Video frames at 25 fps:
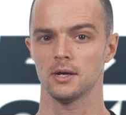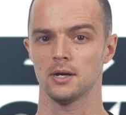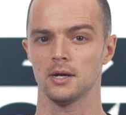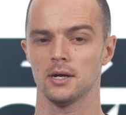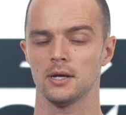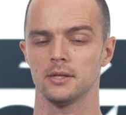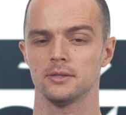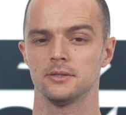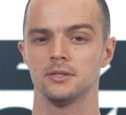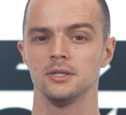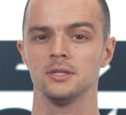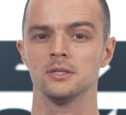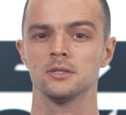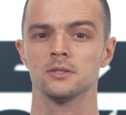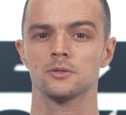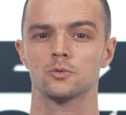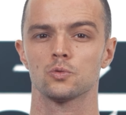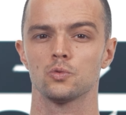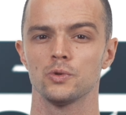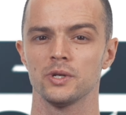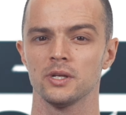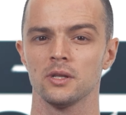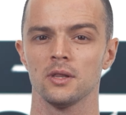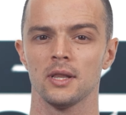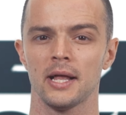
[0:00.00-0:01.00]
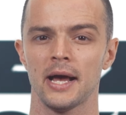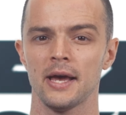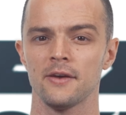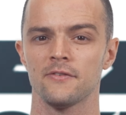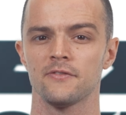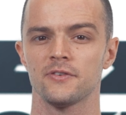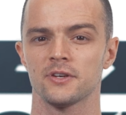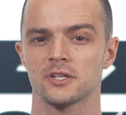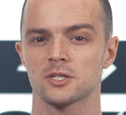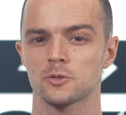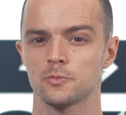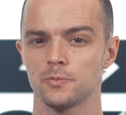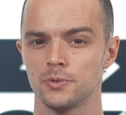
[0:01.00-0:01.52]
Uh, these
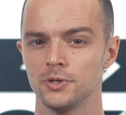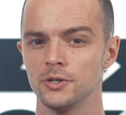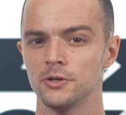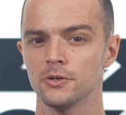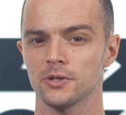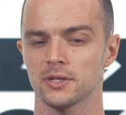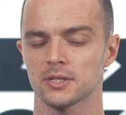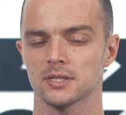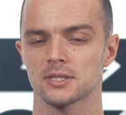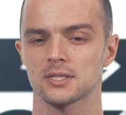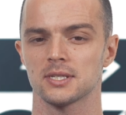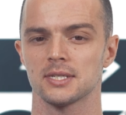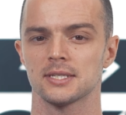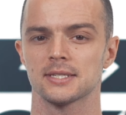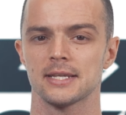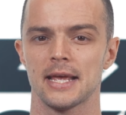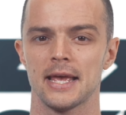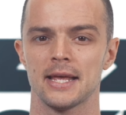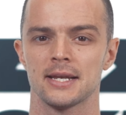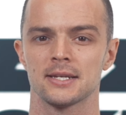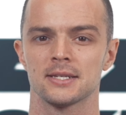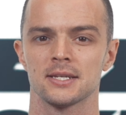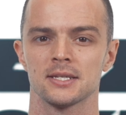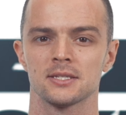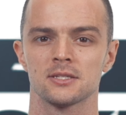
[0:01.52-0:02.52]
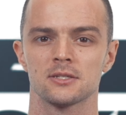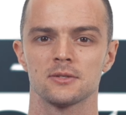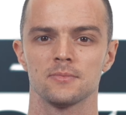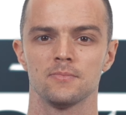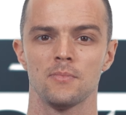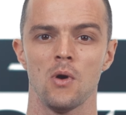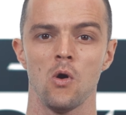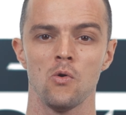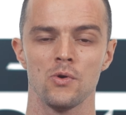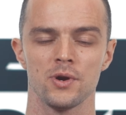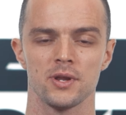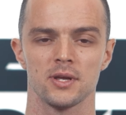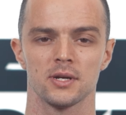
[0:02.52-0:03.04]
real-life experiences and
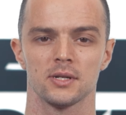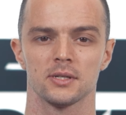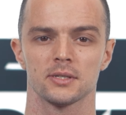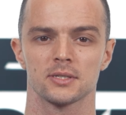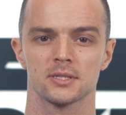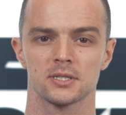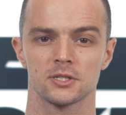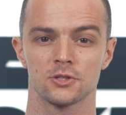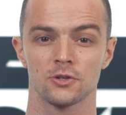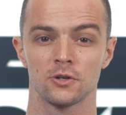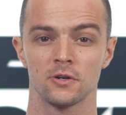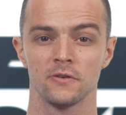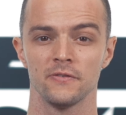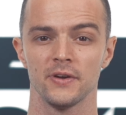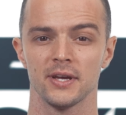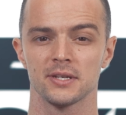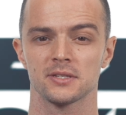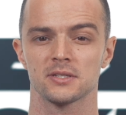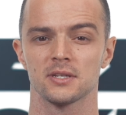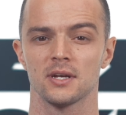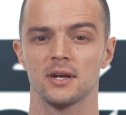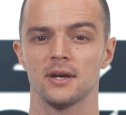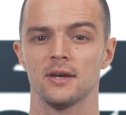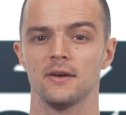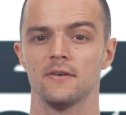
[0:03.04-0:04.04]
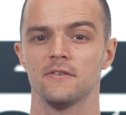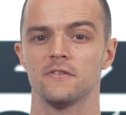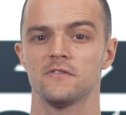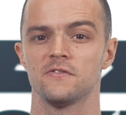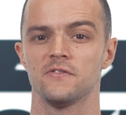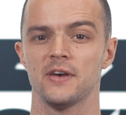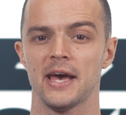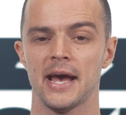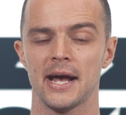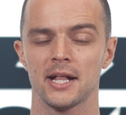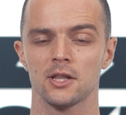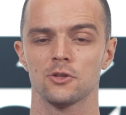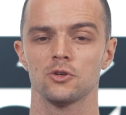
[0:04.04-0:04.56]
testimonials serve as a
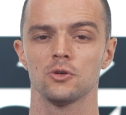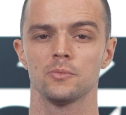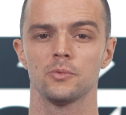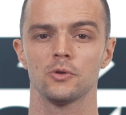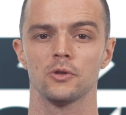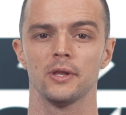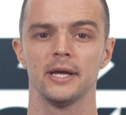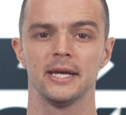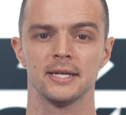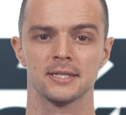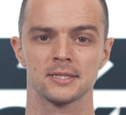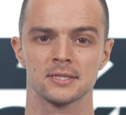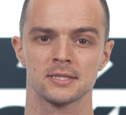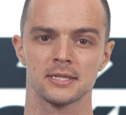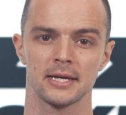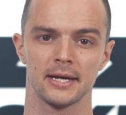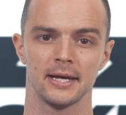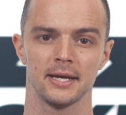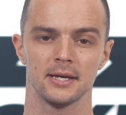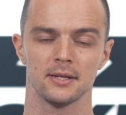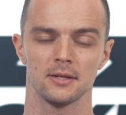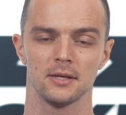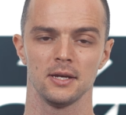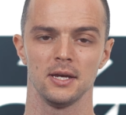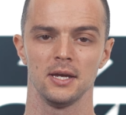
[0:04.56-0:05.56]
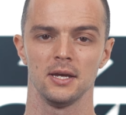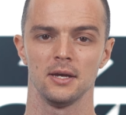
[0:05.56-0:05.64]
valuable insight